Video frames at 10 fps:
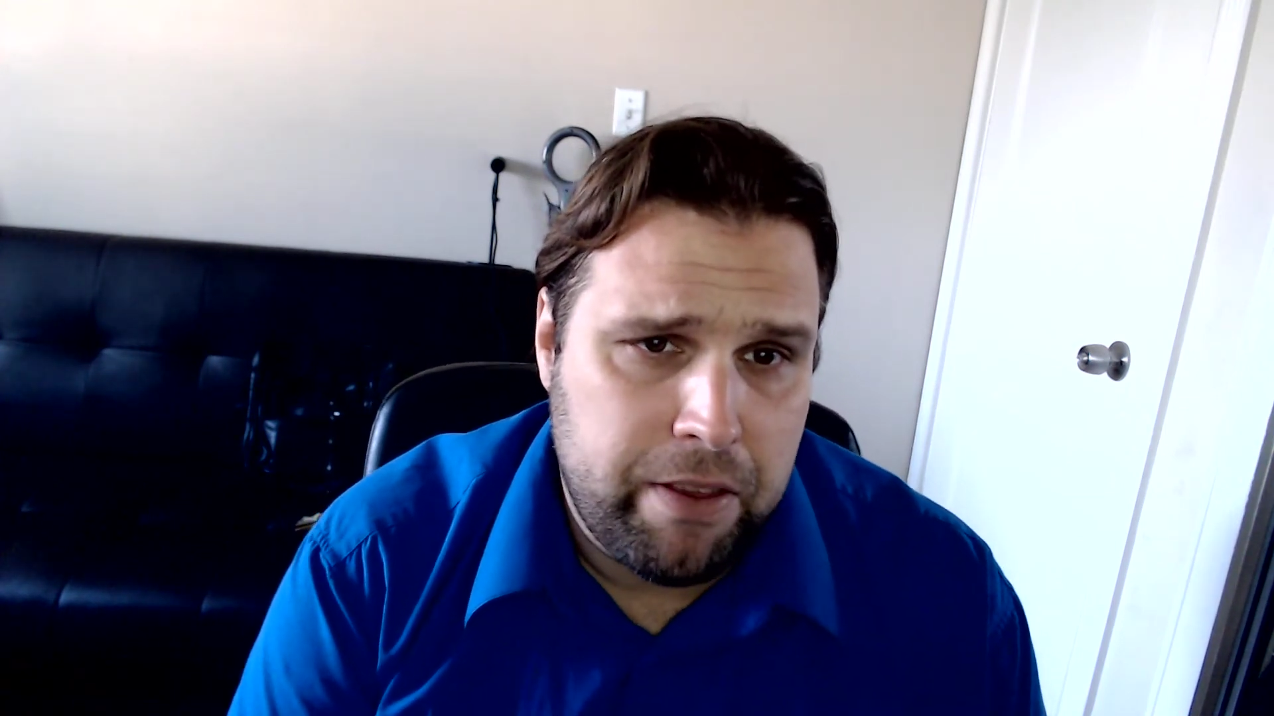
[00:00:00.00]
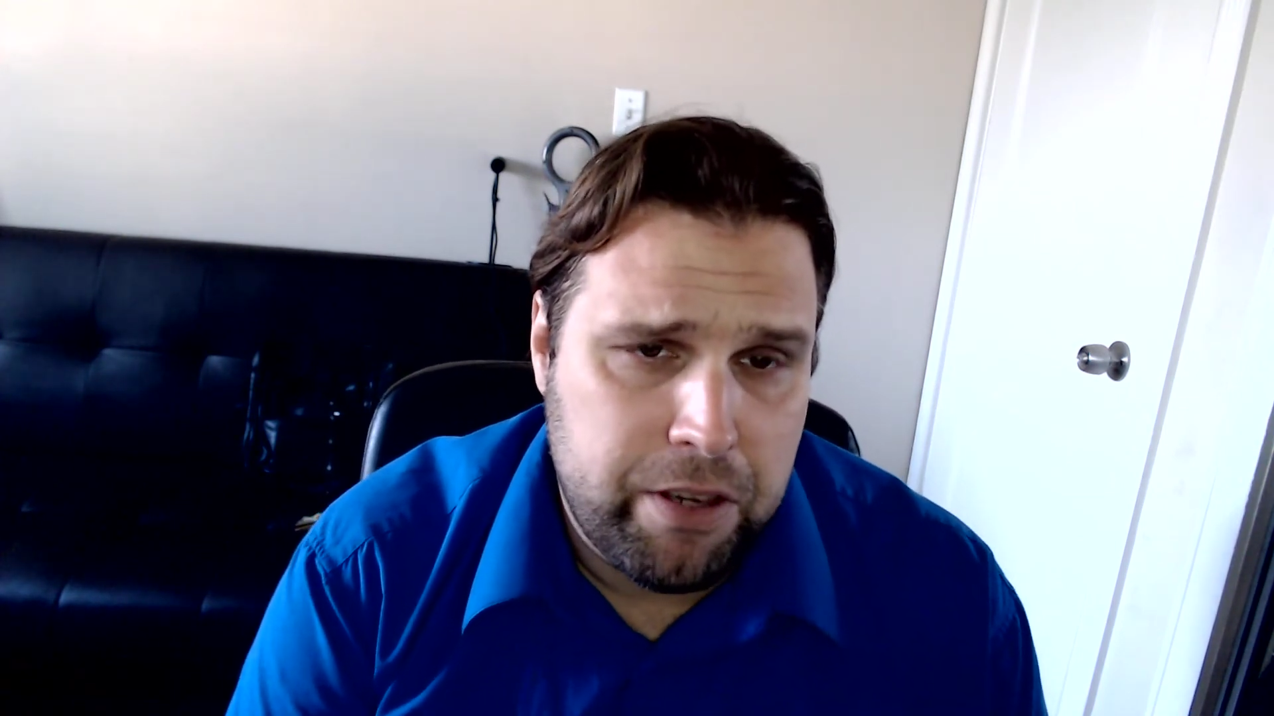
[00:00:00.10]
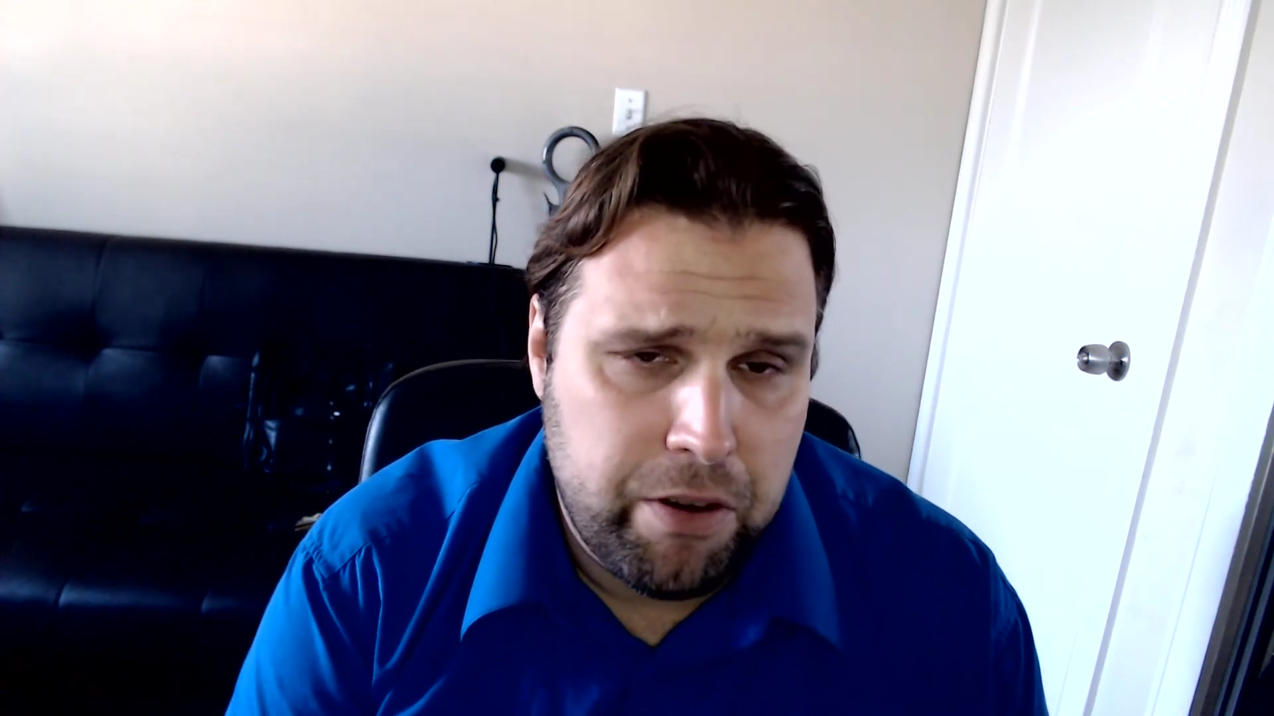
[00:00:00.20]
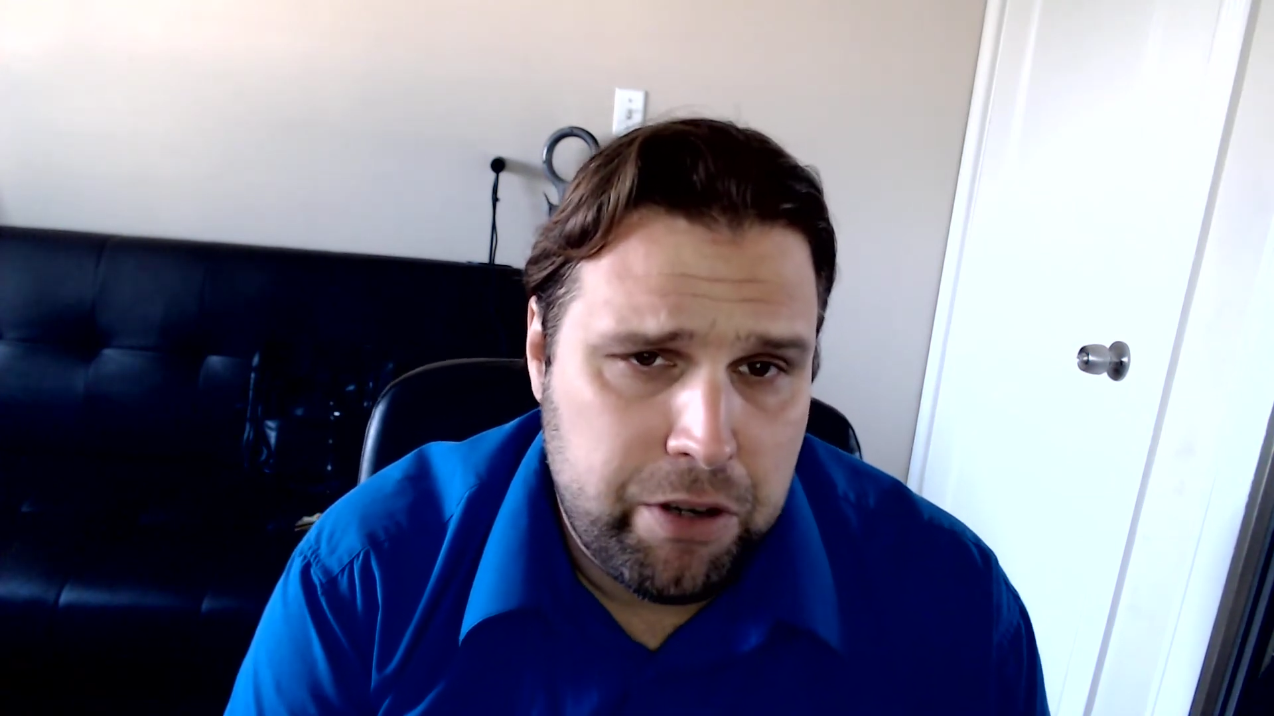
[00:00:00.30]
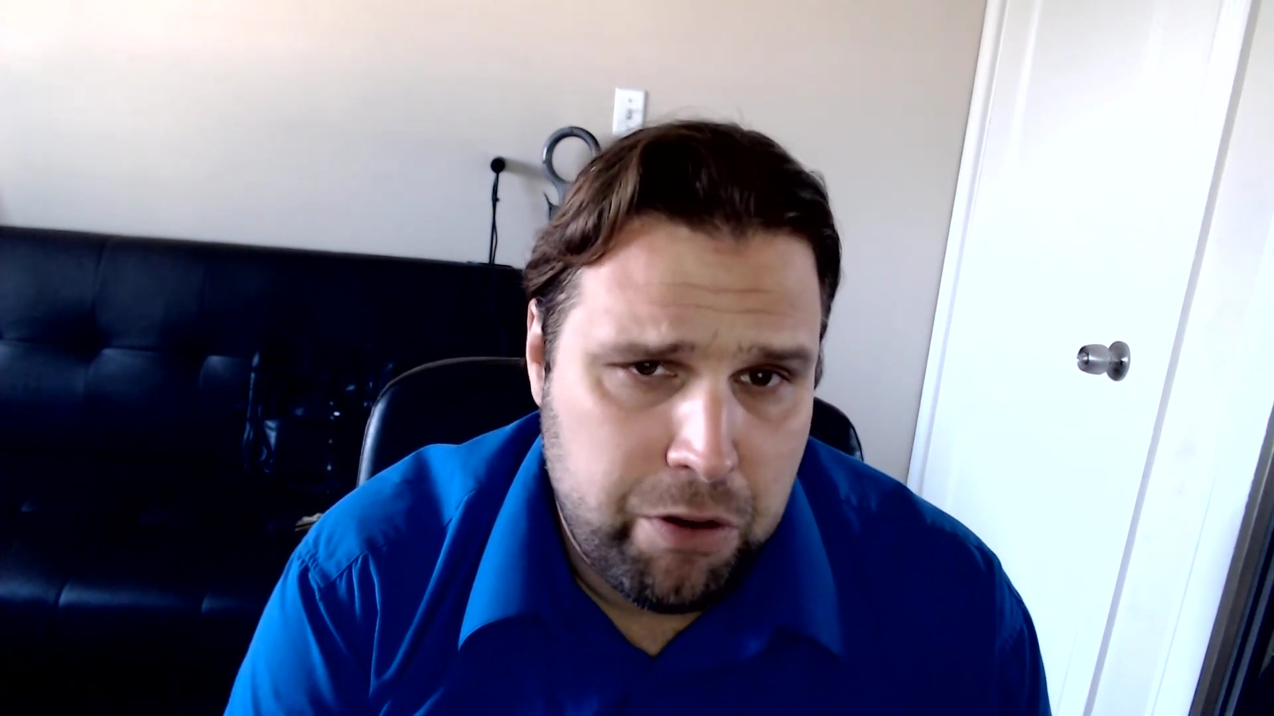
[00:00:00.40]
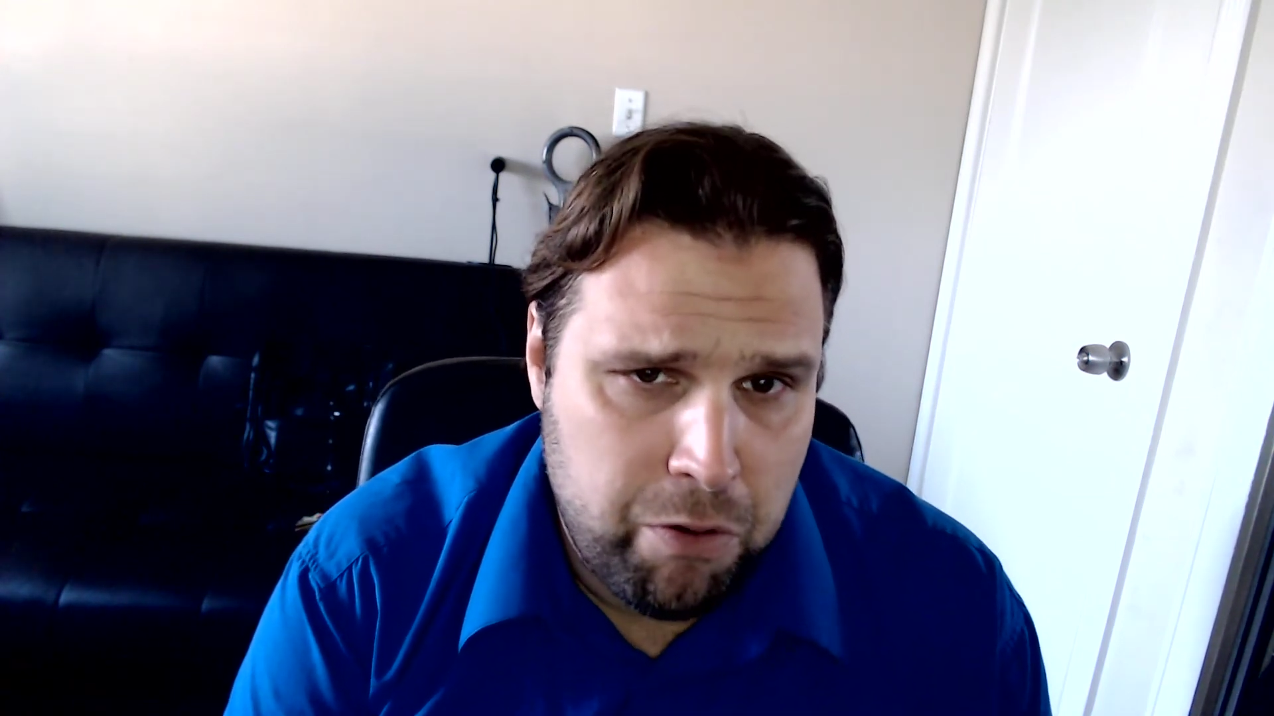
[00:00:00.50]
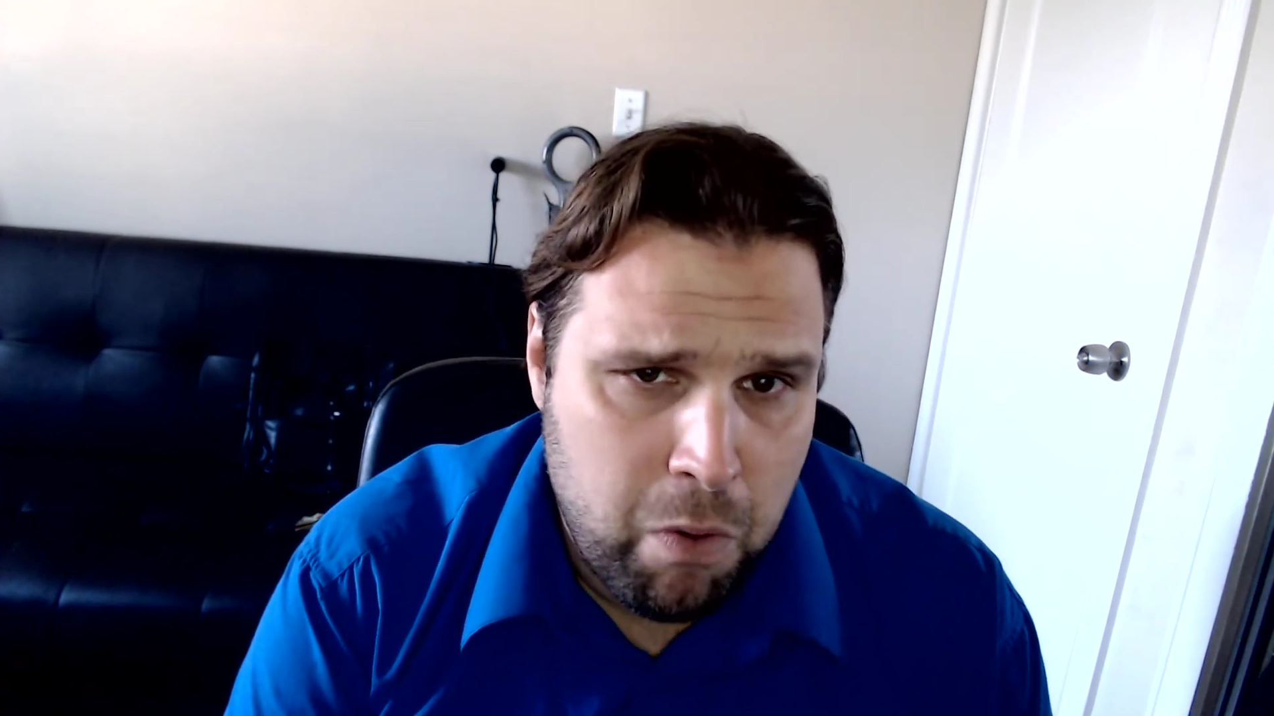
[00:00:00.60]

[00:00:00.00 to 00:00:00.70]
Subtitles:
the social